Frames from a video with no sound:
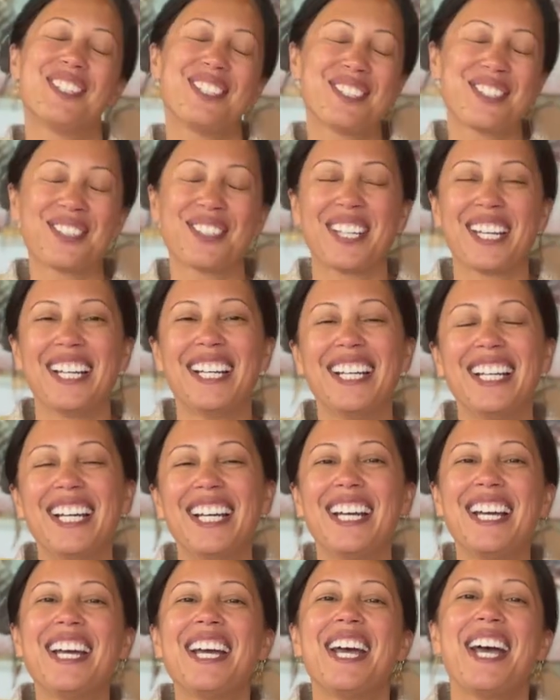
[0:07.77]
It's okay.
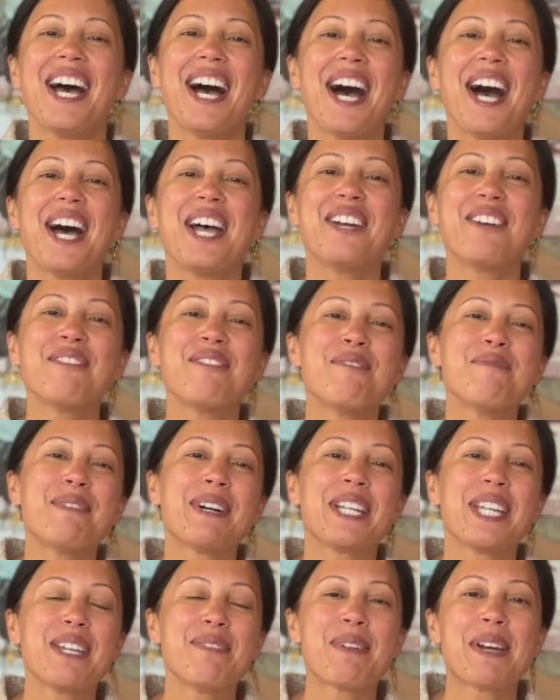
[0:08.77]
Hi
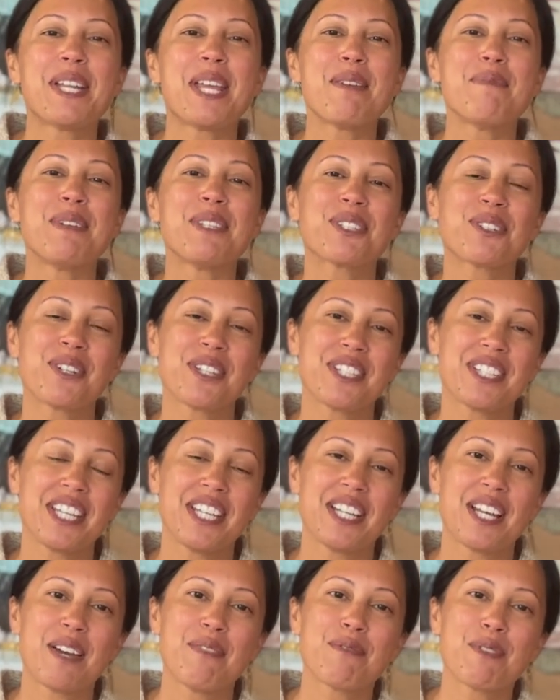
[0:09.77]
everybody, my name is
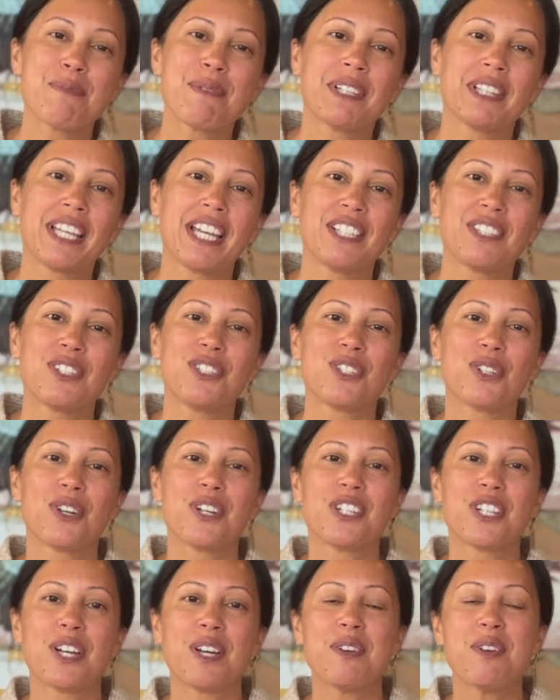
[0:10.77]
Christina. I'm from Atlanta,
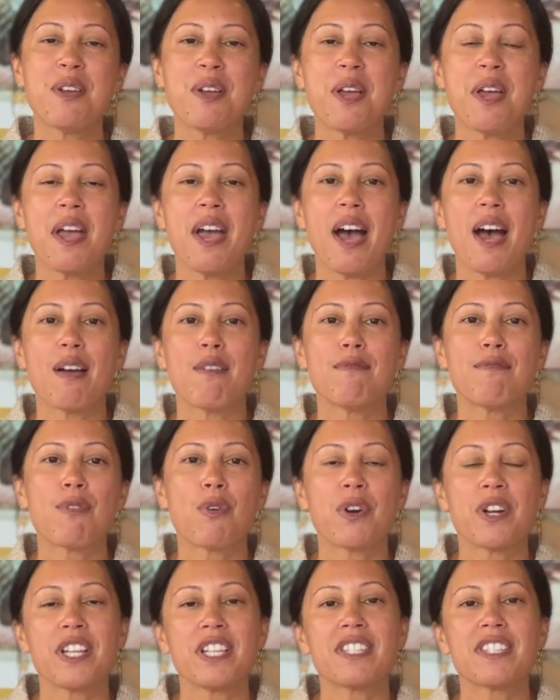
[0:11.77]
Georgia. I'm
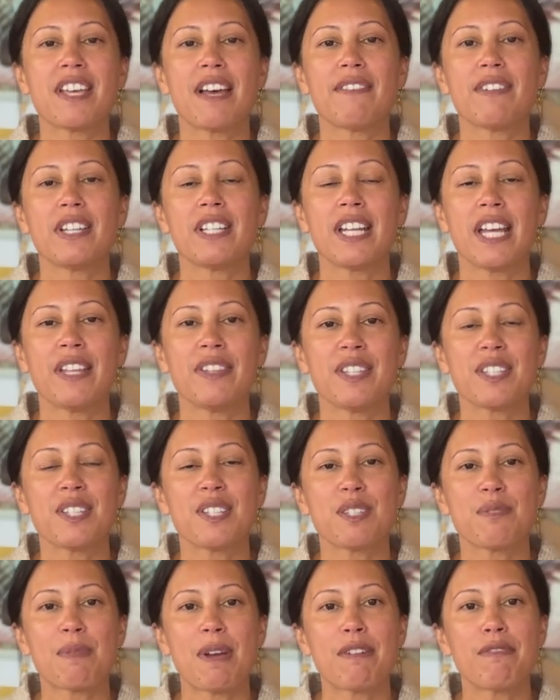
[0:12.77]
47 and this
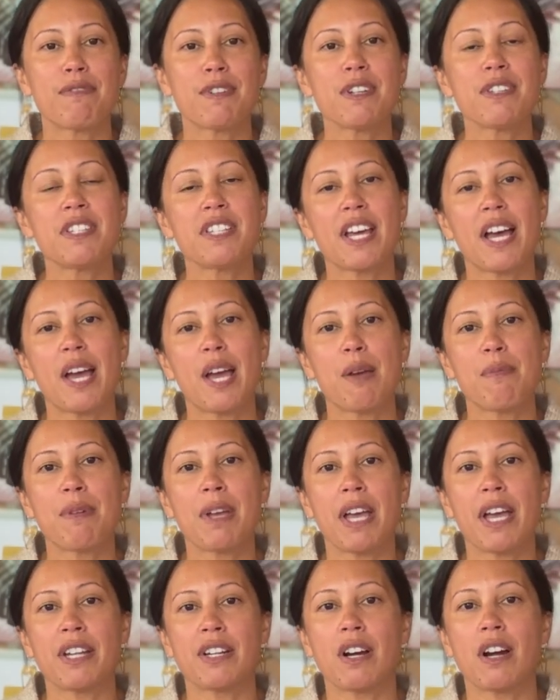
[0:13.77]
is my first time
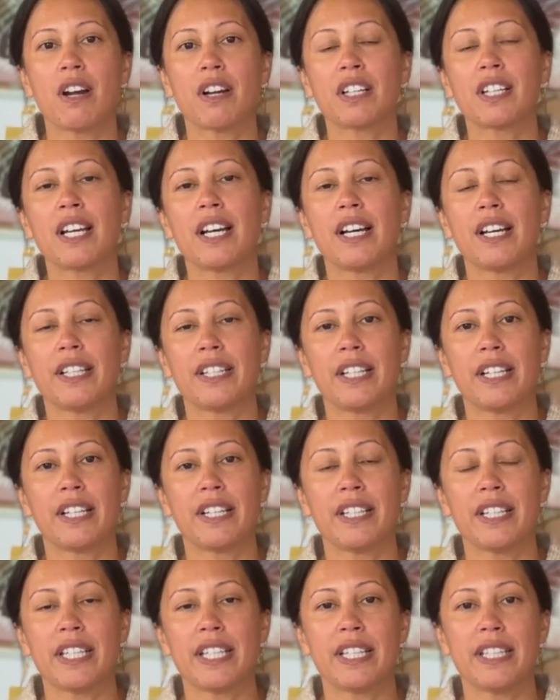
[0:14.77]
at Arkana
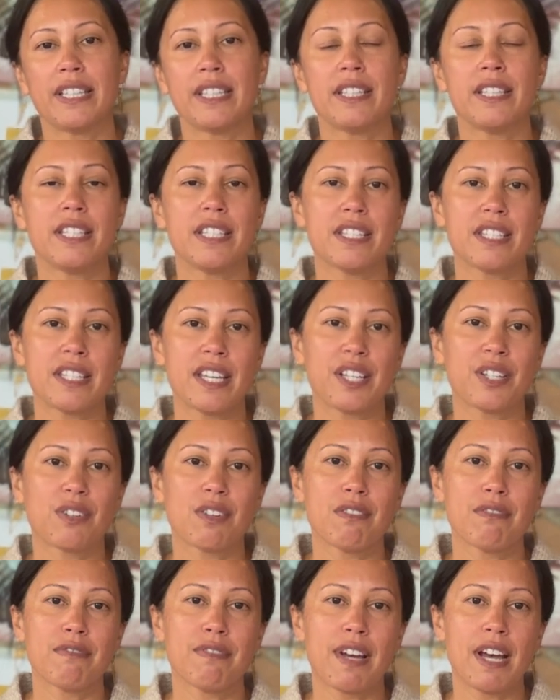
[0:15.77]
in the
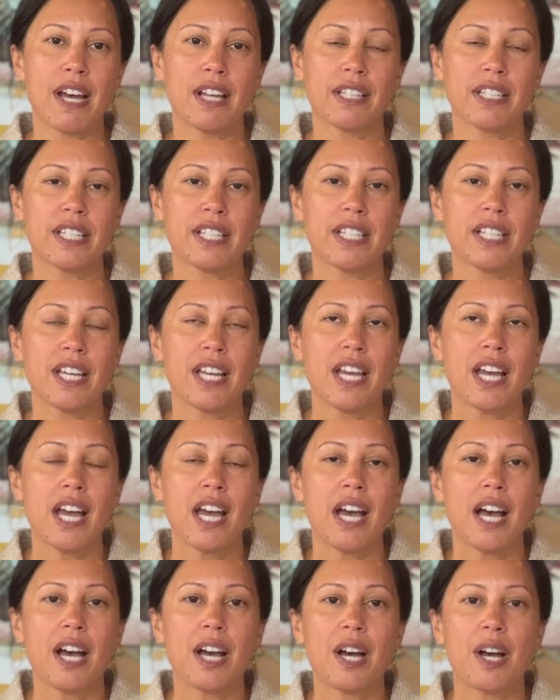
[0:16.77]
Sacred Valley.
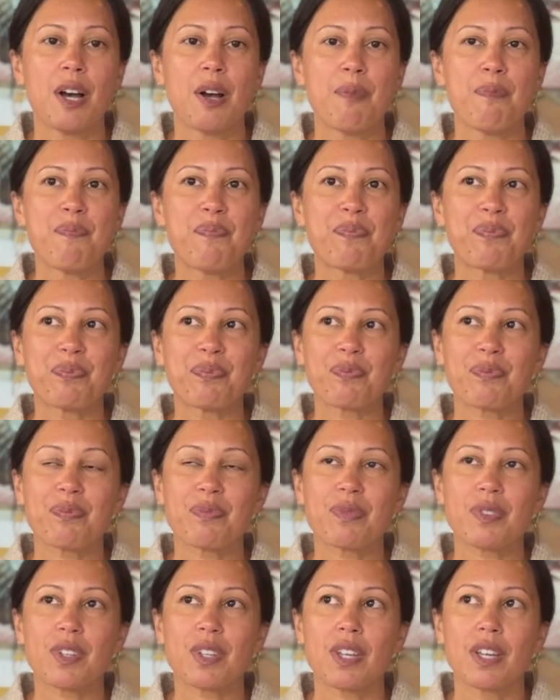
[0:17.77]

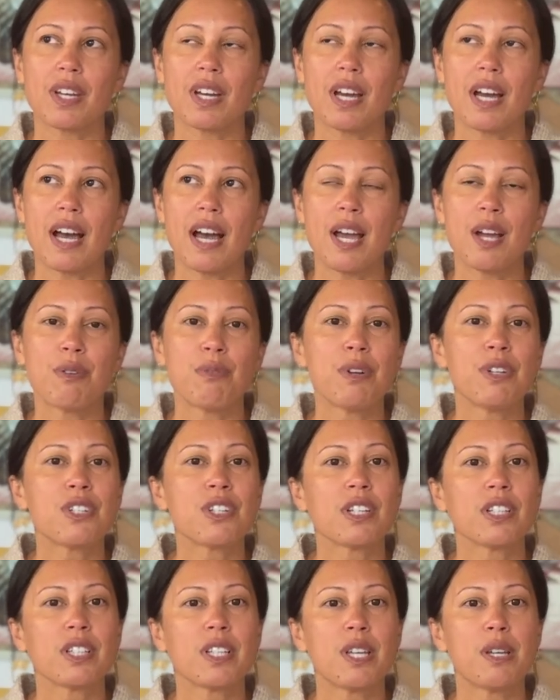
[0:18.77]
I
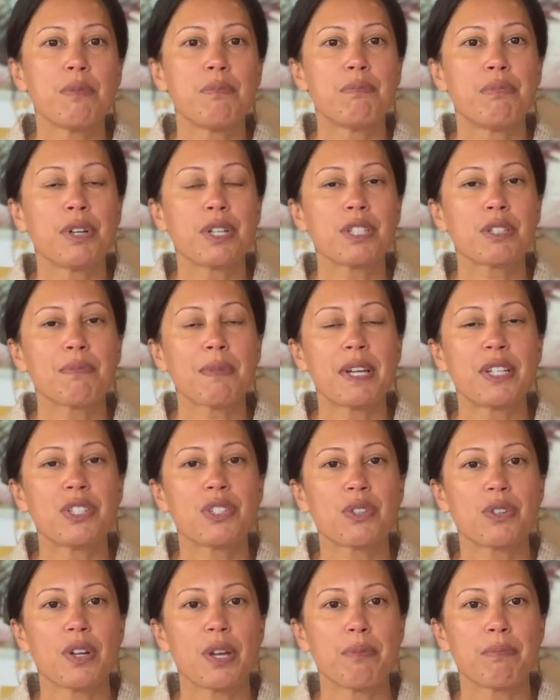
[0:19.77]
originally booked my
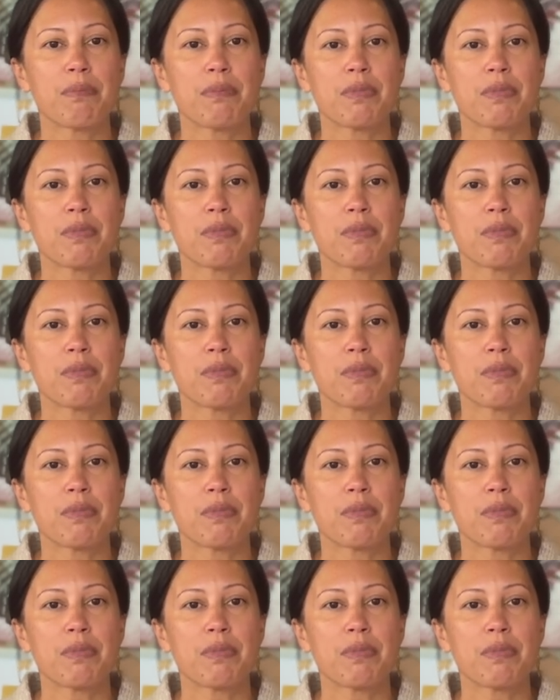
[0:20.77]
trip